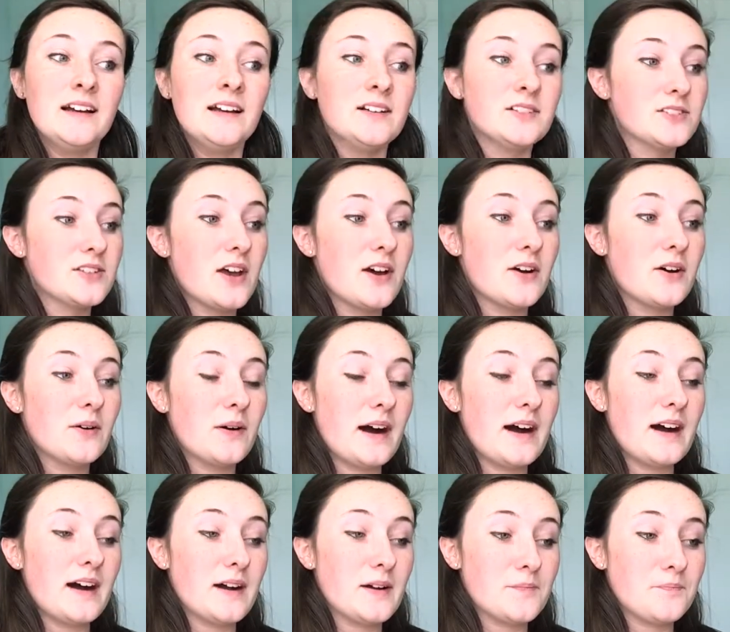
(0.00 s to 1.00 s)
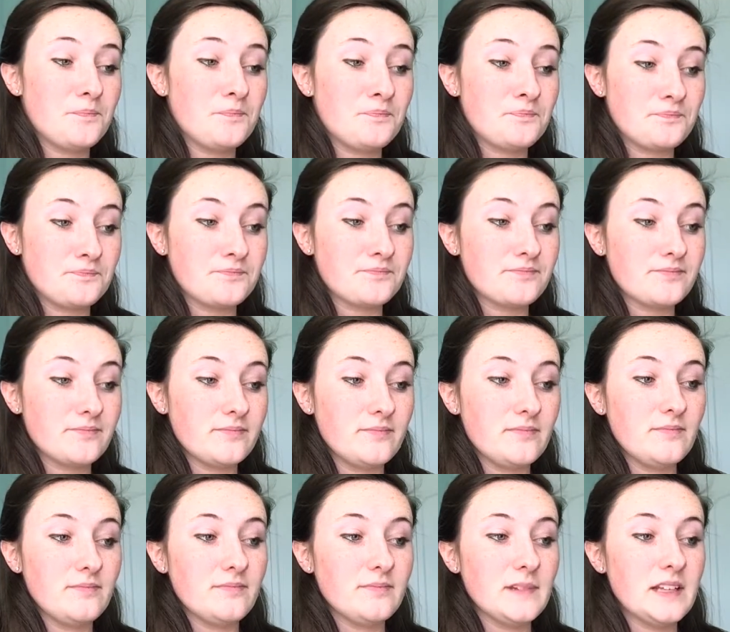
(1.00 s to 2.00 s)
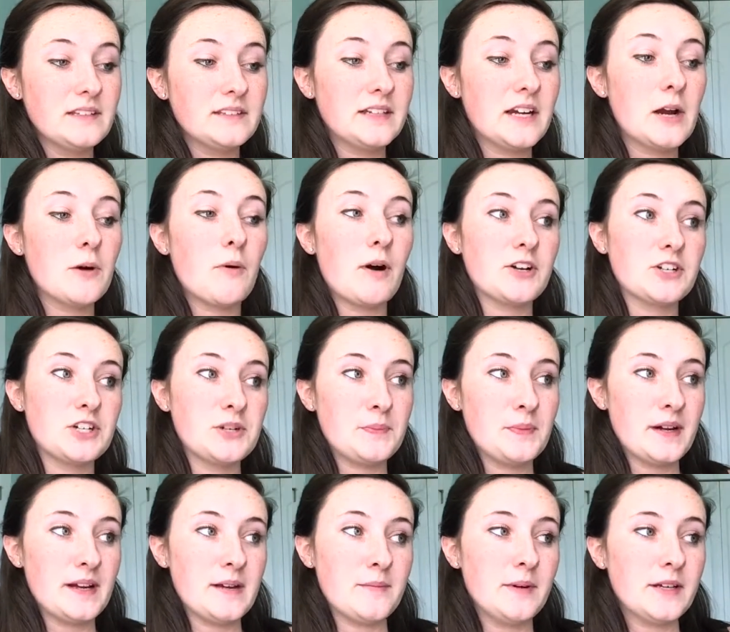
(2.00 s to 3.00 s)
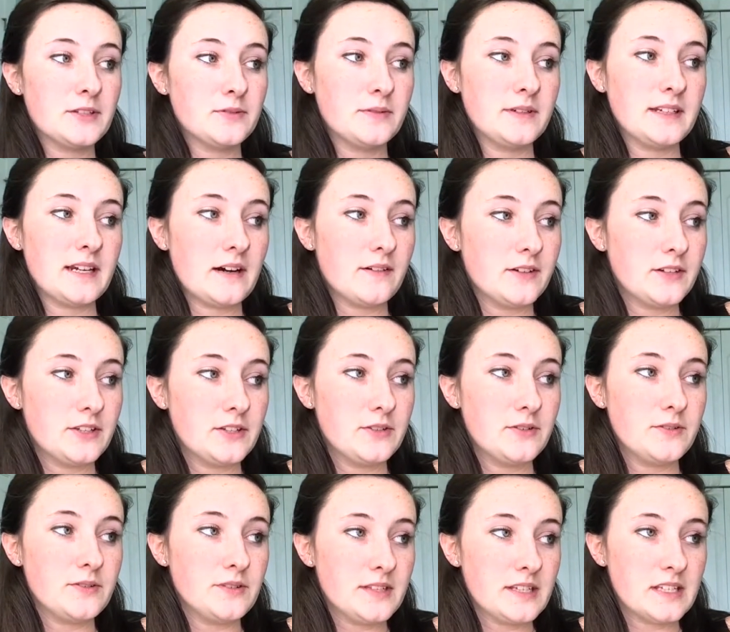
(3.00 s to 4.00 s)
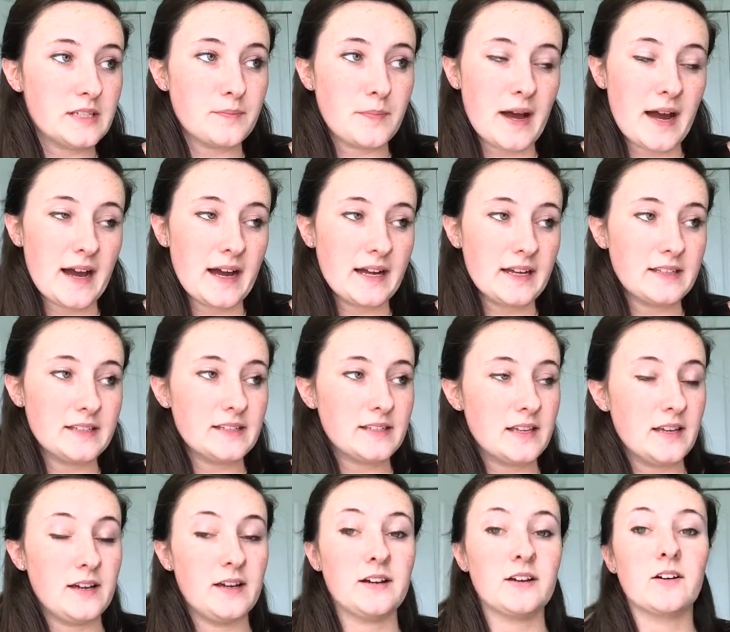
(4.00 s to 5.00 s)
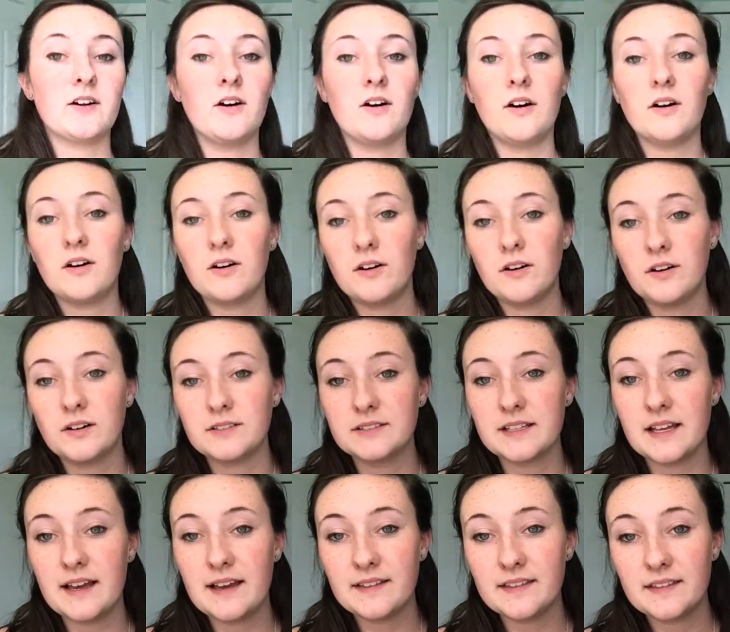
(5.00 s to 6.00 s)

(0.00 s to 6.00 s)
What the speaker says: So then I wash it, but in between I would use these pads called,